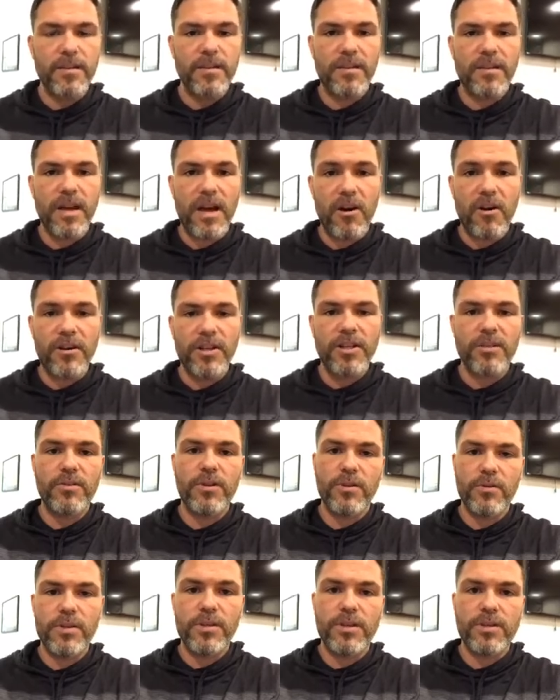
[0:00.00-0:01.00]
are you
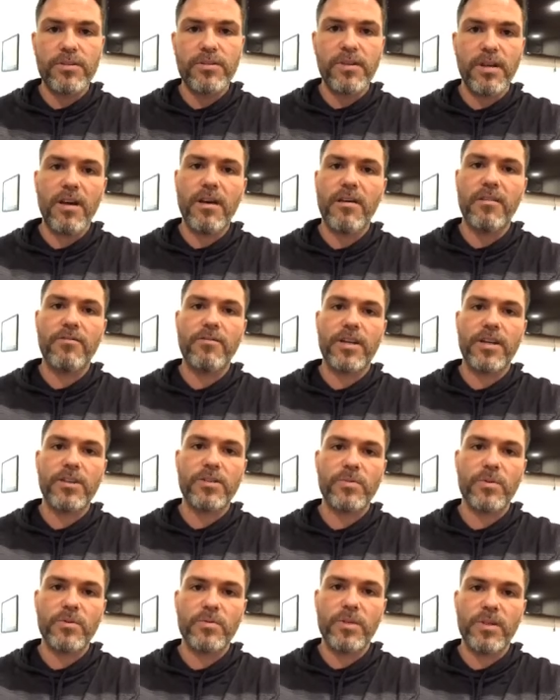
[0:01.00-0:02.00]
doing your stuff that you're
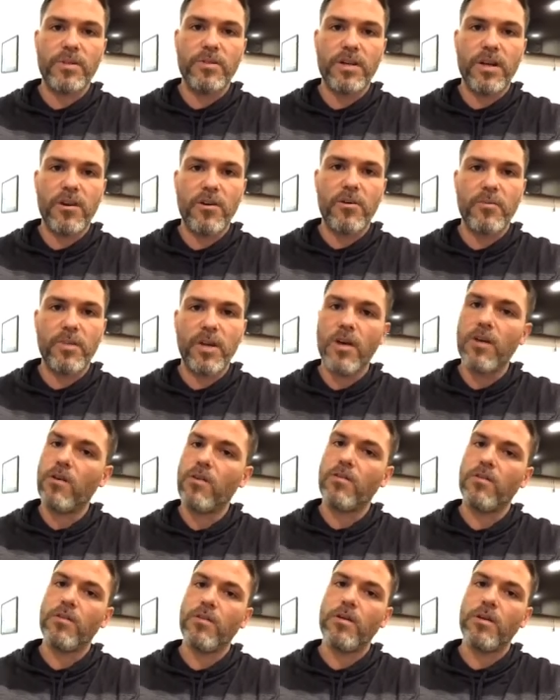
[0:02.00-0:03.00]
supposed to be doing at home?
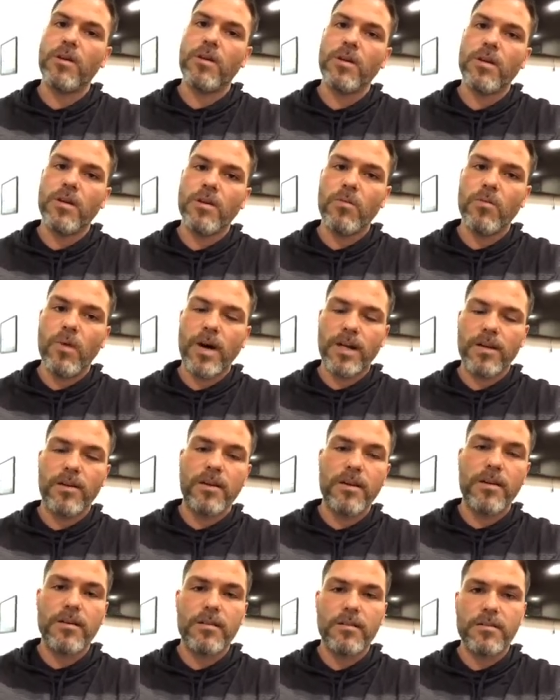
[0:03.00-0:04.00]
No. Why
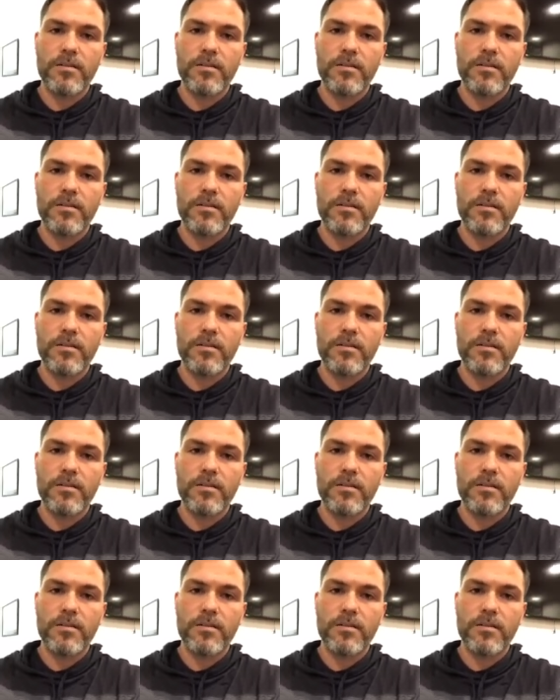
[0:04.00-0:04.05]
not?